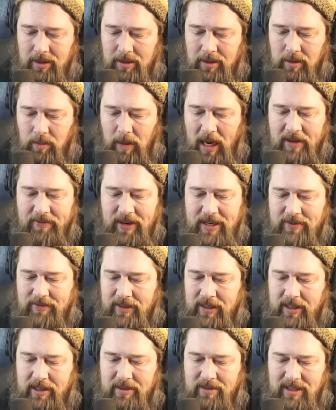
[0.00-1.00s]
Rock-based
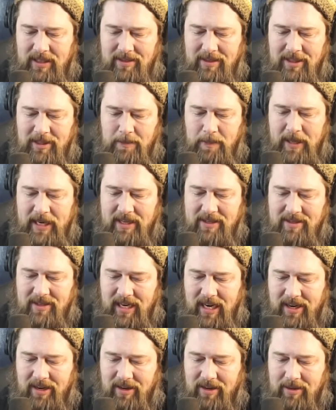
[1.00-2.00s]
Village. That's he's playing
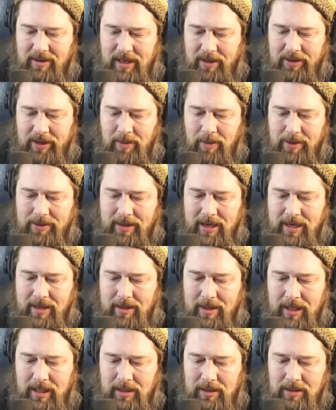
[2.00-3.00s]
standard. Not really worth
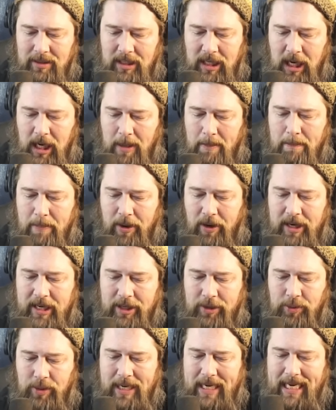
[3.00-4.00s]
anything. Burning
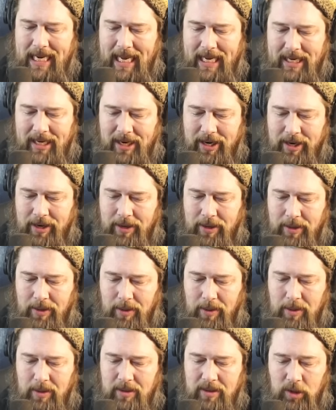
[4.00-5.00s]
Tree
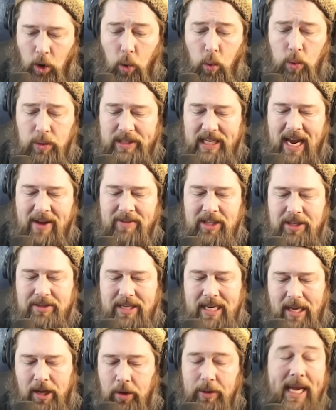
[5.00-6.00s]
Gecko. Oh, Scavenger's
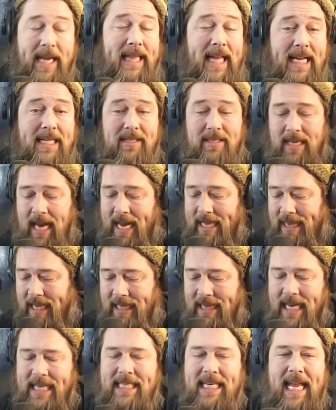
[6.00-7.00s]
Talent. Okay, I
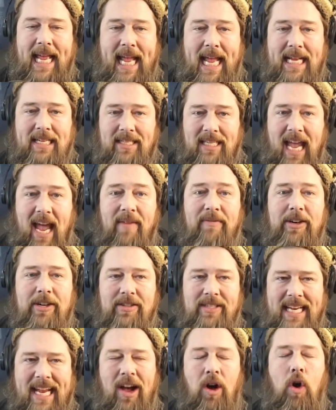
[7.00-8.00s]
think that's a hit.
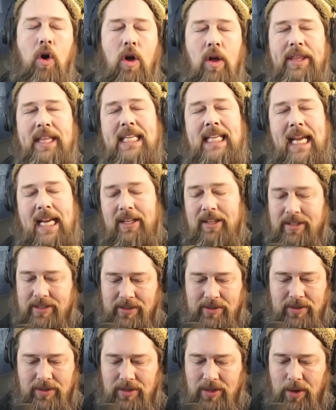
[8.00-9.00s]
Scavenger's Talent. All the talents
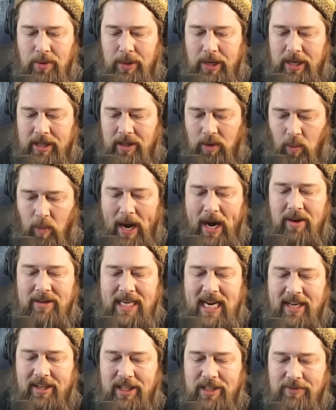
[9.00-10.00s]
are so good. The rare
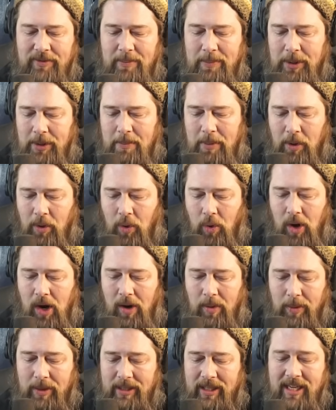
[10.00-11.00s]
talents from Bloomburrow are
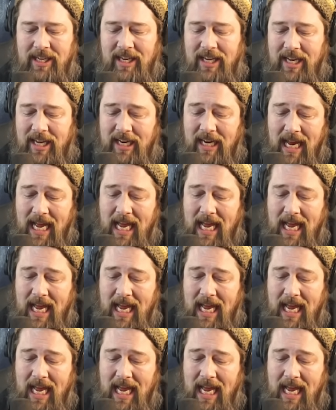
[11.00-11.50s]
all really good.